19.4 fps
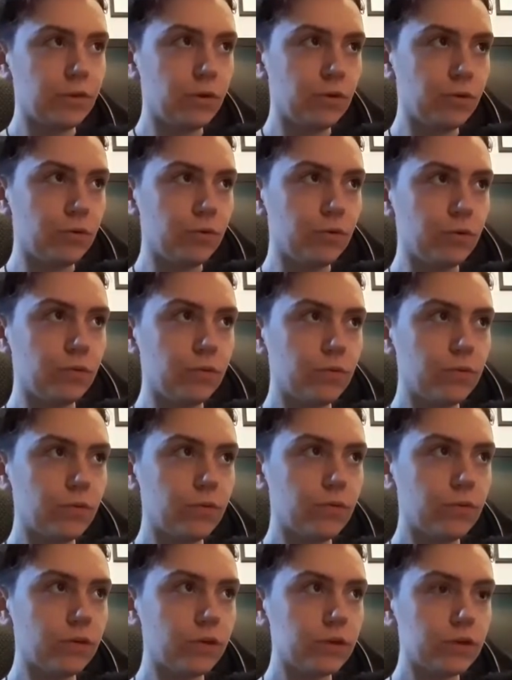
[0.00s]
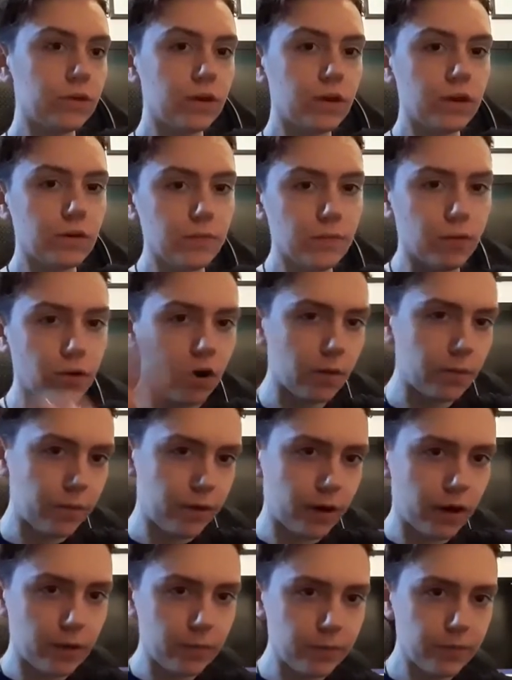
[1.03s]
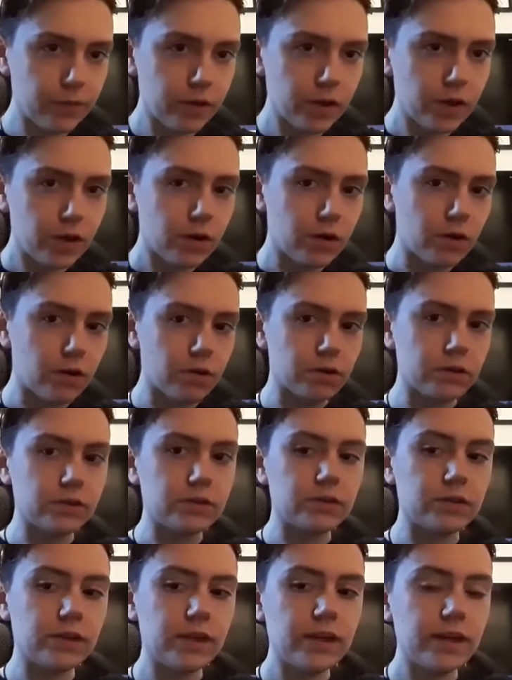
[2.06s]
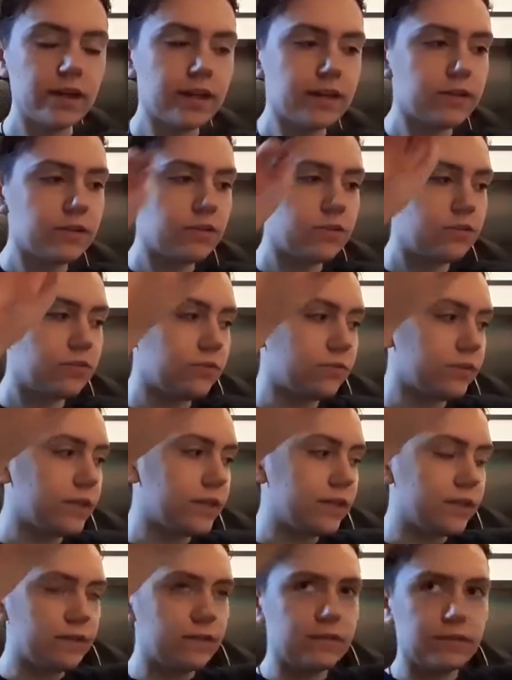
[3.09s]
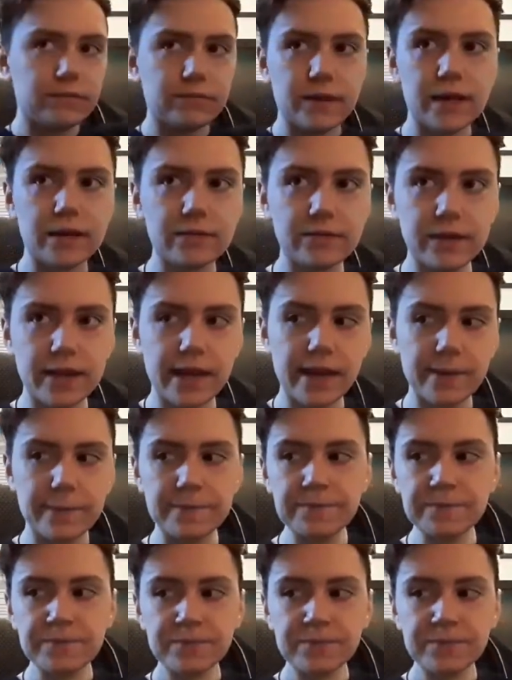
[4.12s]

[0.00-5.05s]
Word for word: who pop up on screens around it.